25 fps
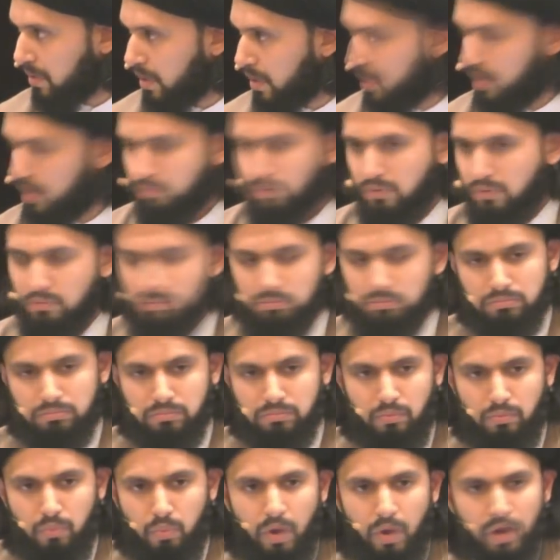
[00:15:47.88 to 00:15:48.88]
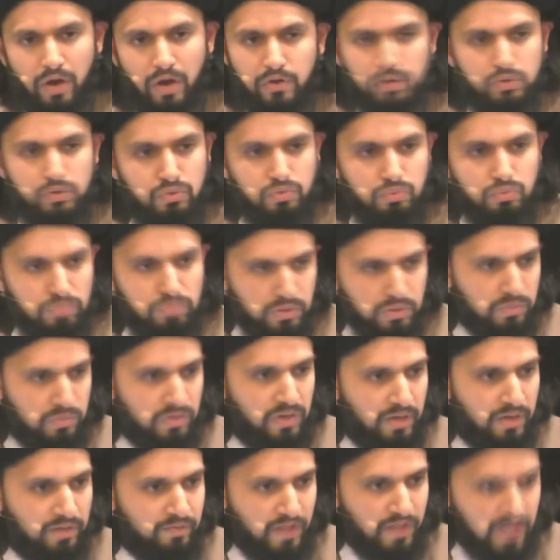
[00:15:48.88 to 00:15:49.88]
Well, why are you,
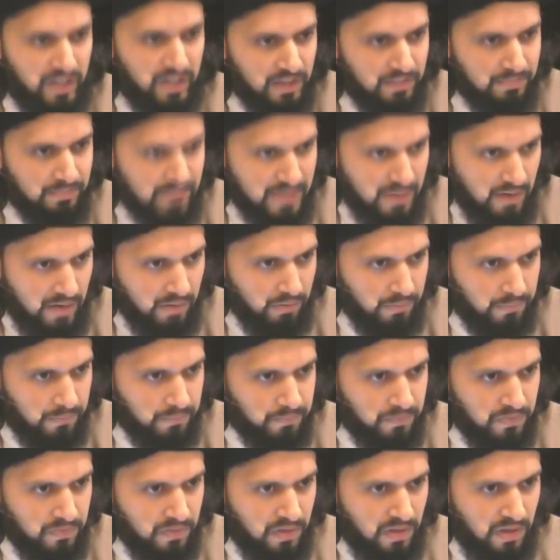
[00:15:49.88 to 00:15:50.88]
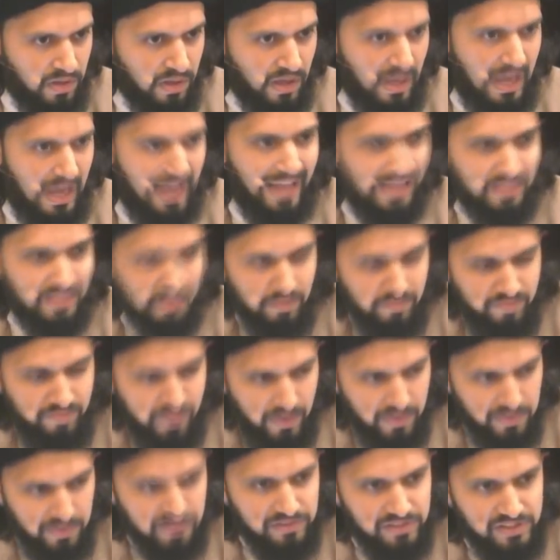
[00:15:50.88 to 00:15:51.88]
kind of cutting them down? At the
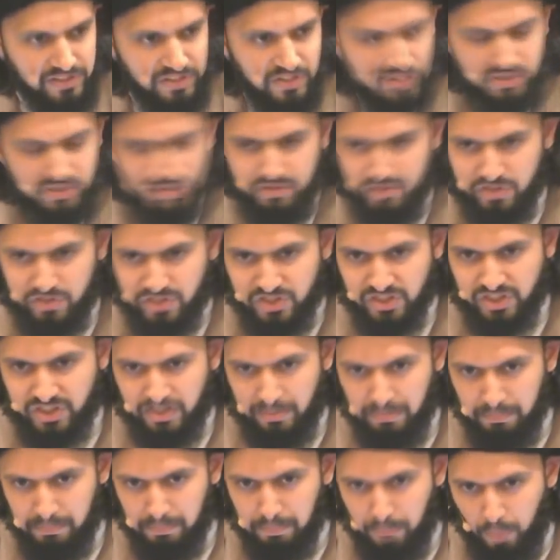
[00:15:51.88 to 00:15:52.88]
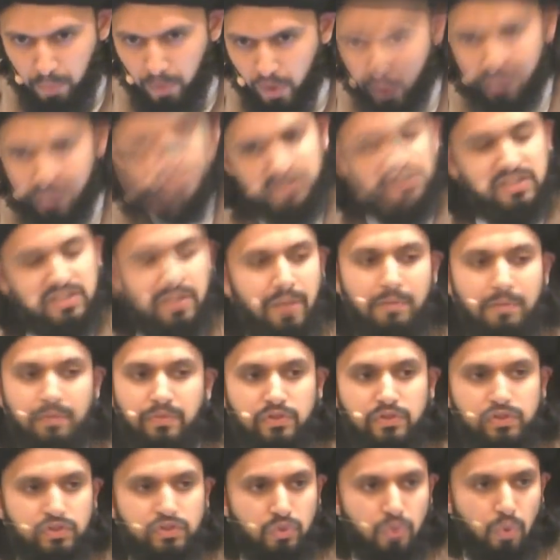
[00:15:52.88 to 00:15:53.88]
very least, there's some part of Islam that they're
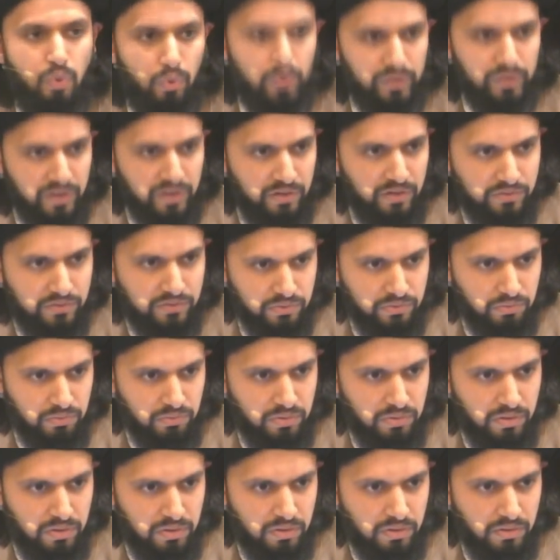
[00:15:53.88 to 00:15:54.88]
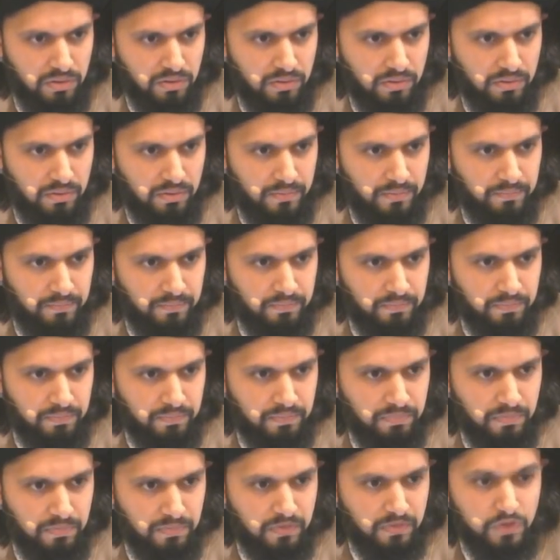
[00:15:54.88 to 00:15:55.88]
still holding on to.
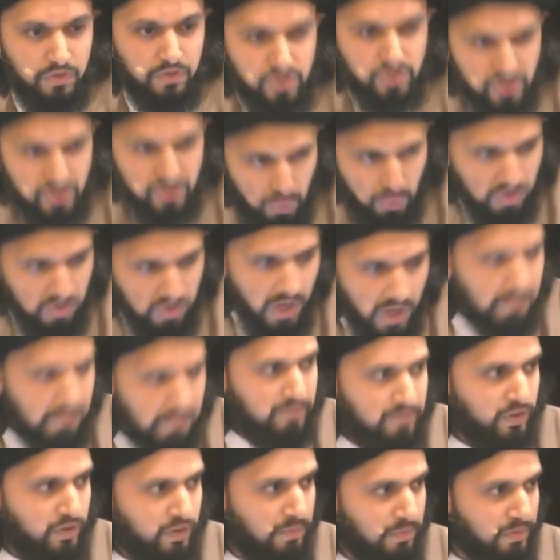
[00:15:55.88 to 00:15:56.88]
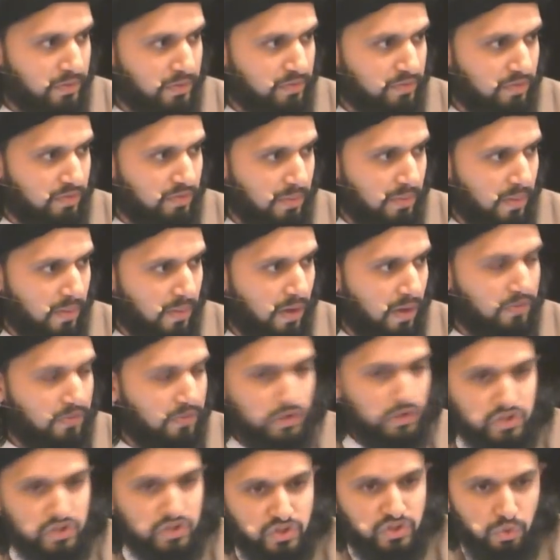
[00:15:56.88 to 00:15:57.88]
They're still coming for the month of Ramadan. They're
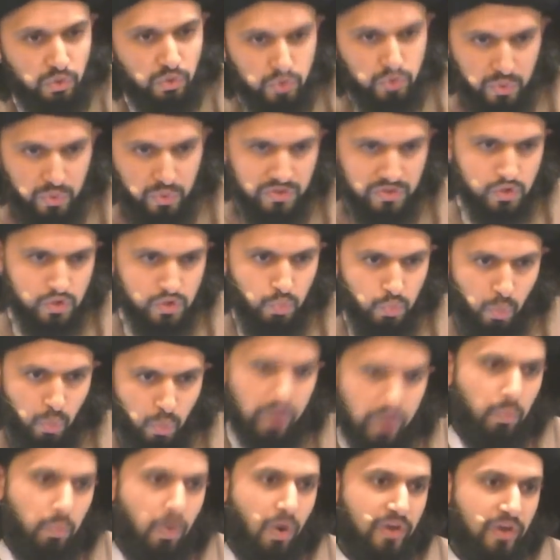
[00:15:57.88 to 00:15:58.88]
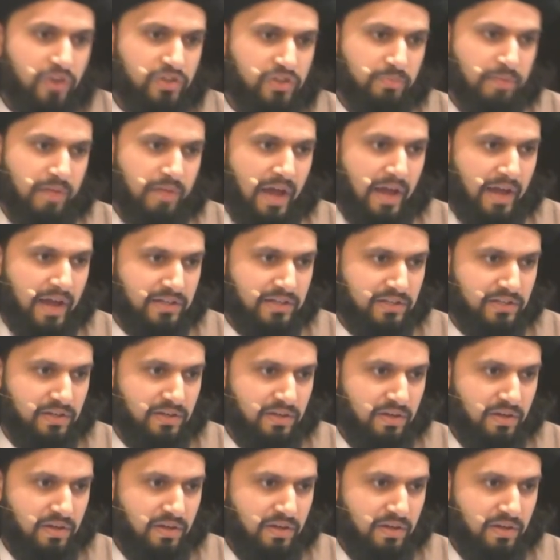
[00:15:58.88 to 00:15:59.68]
still doing this one wajib act.